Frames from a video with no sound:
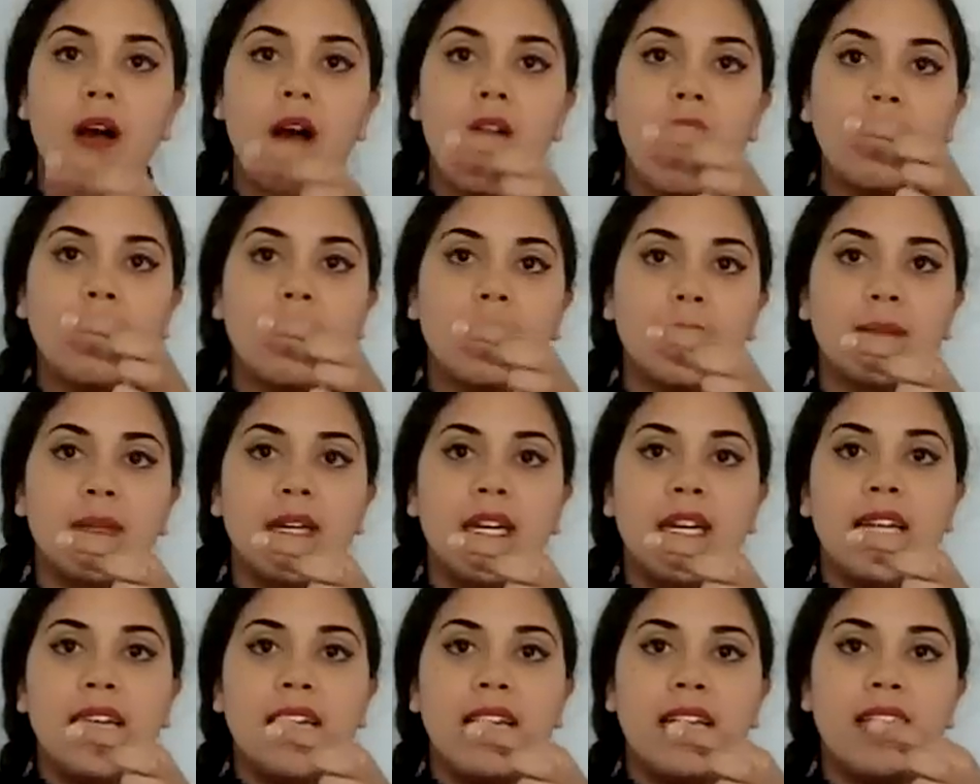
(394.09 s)

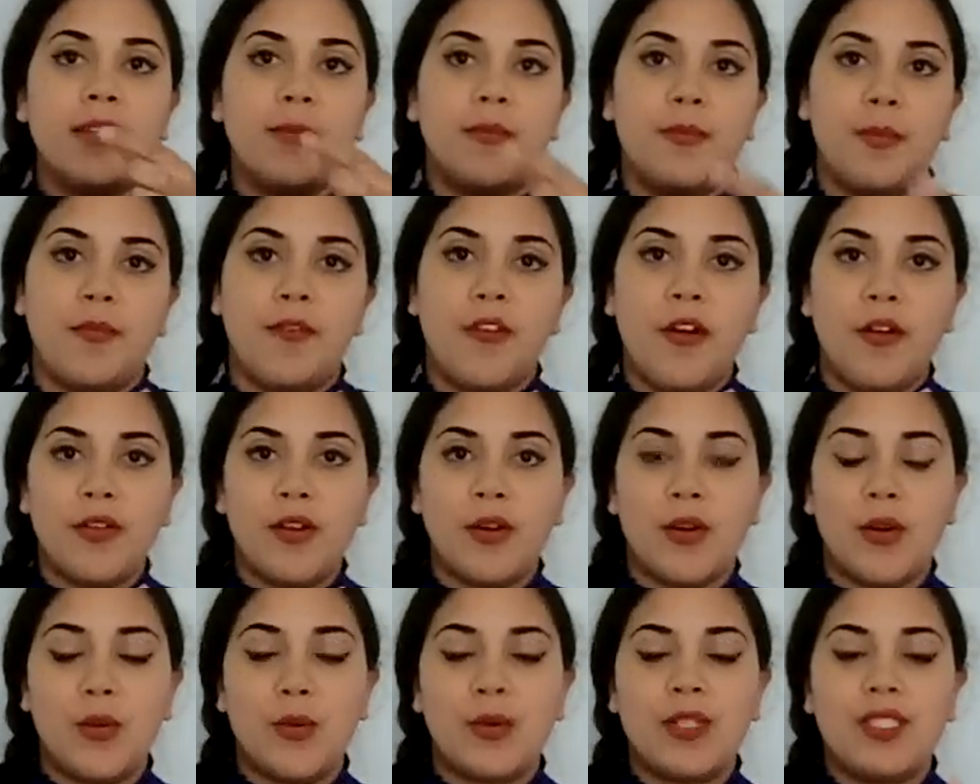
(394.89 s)
column in the
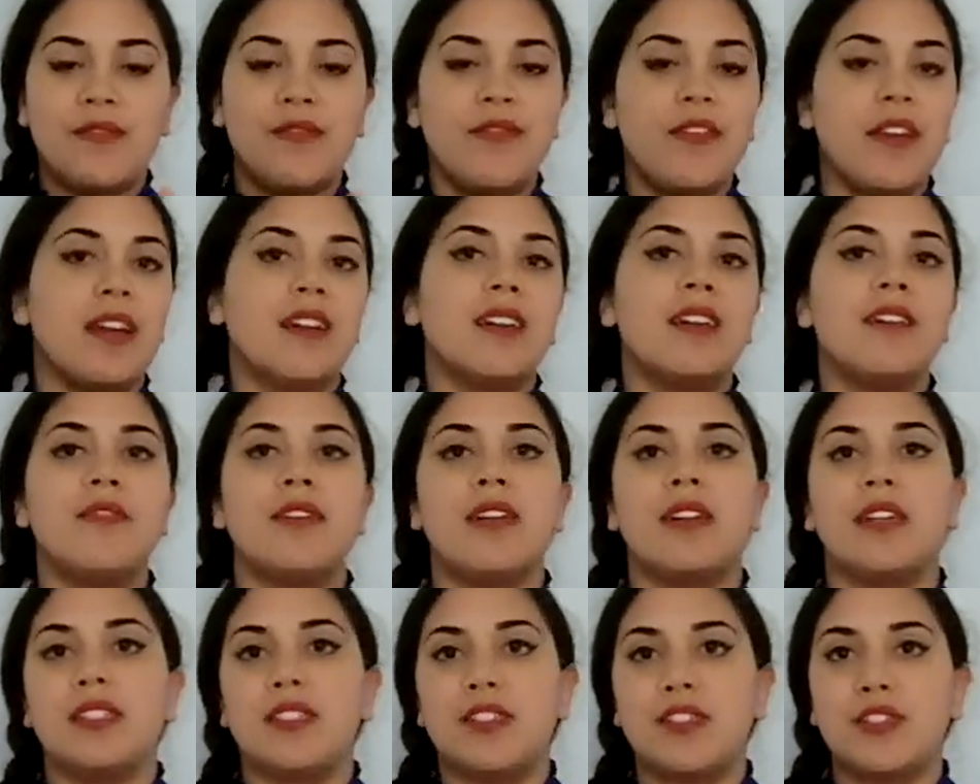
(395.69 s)
photo was very,
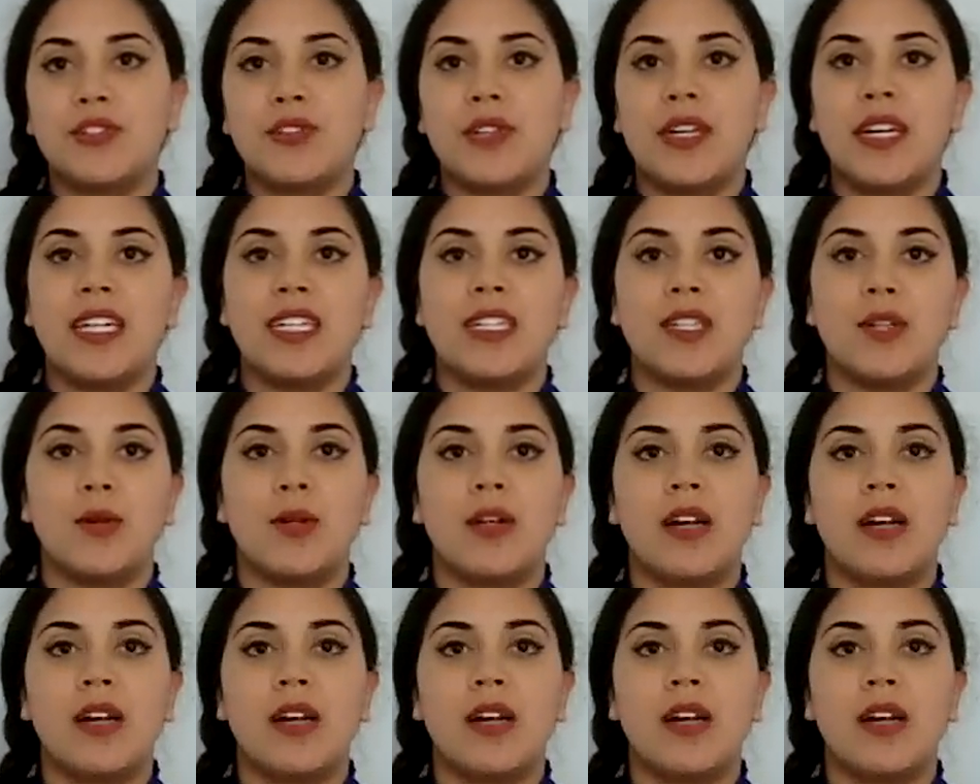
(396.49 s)
very straight,